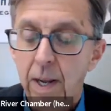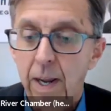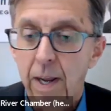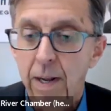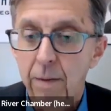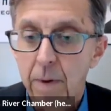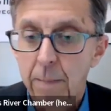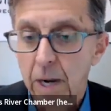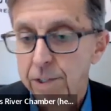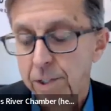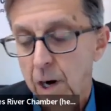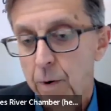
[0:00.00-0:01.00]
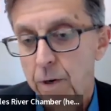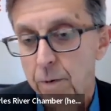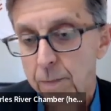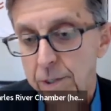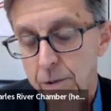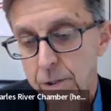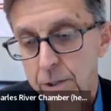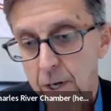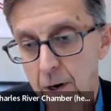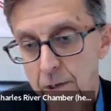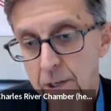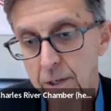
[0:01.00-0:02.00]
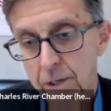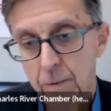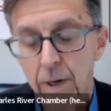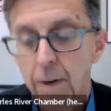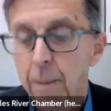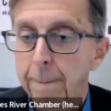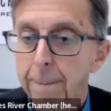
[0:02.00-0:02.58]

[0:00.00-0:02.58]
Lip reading: And maybe I'll start with you, Mr. Sideris, on this one.